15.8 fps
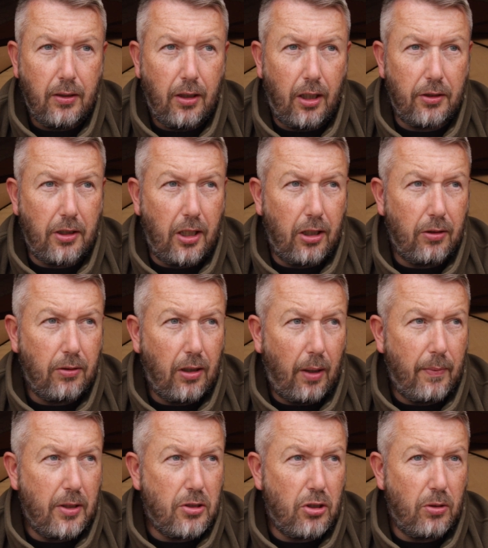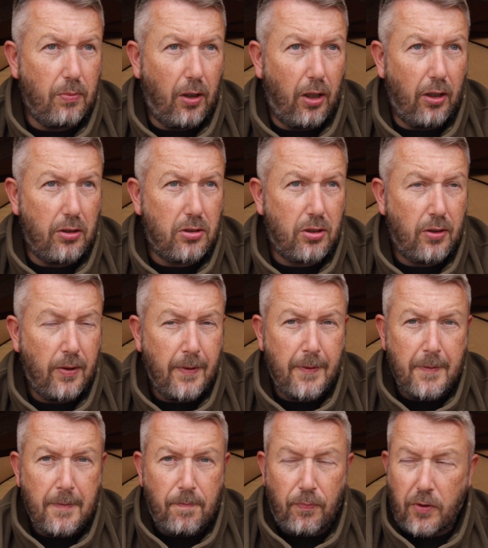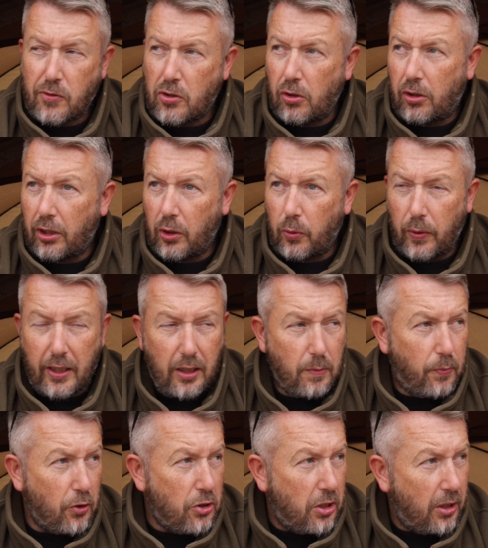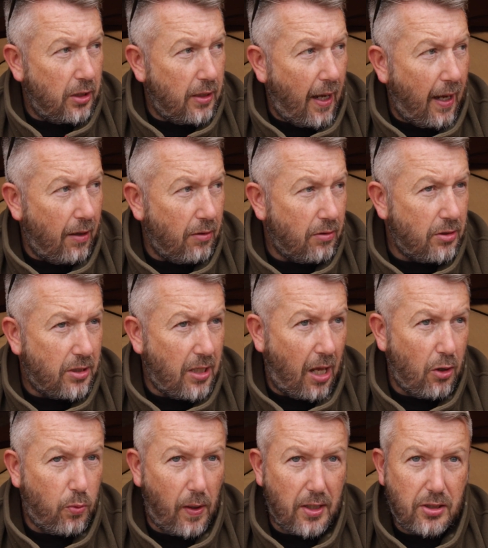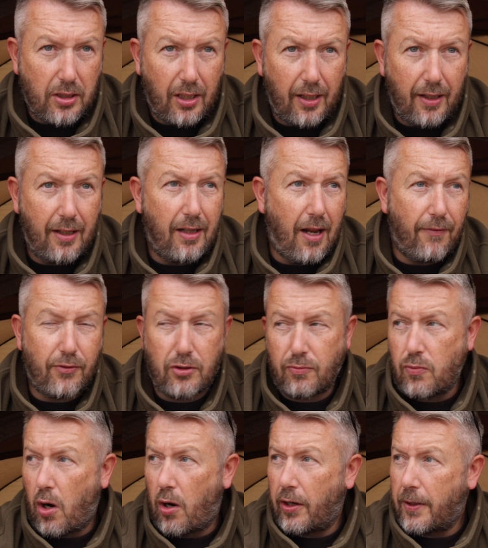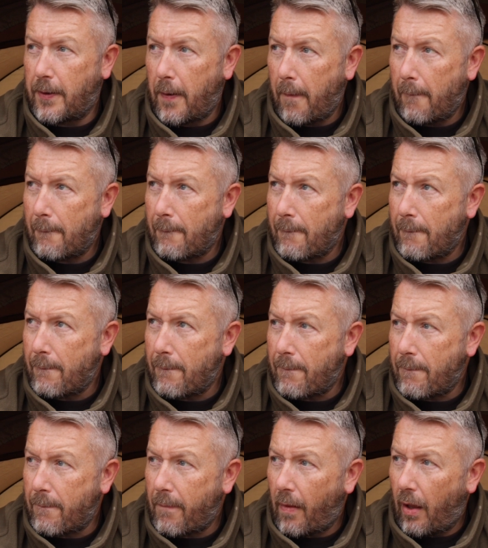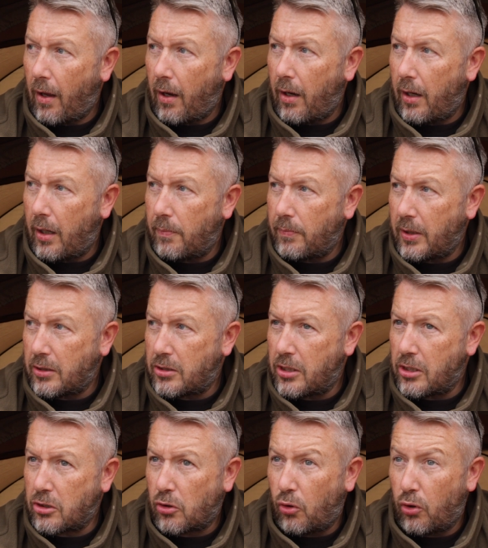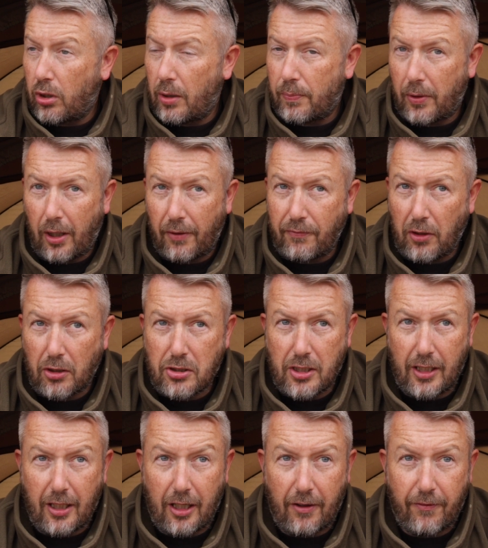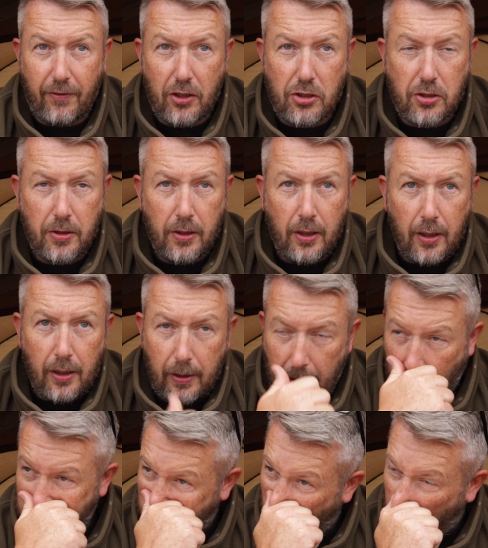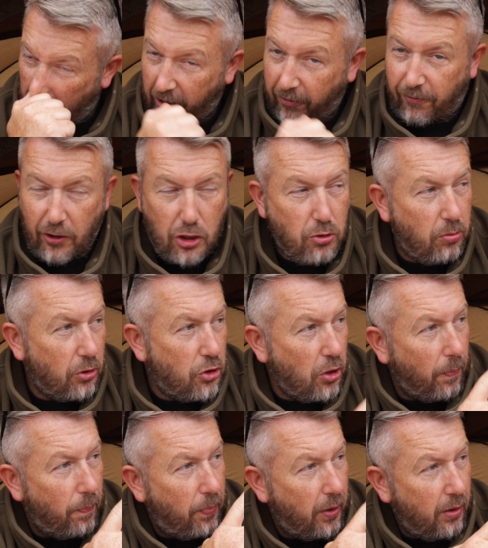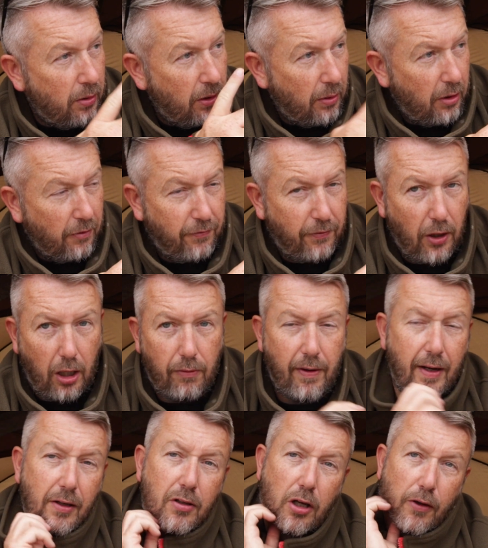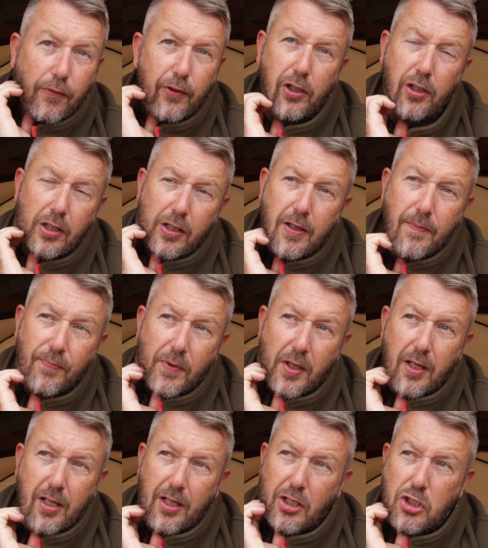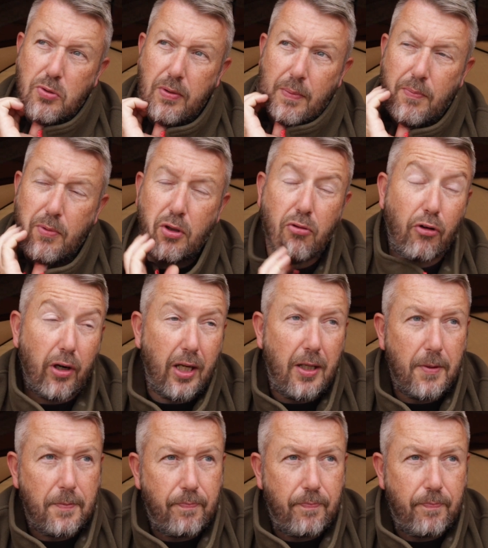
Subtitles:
I don't know, I'm in two minds. Still got the wind pushing down southwesterly, left to right, into this corner, but I've not seen any fish. Last night the fish were jumping at the far end over swim 3.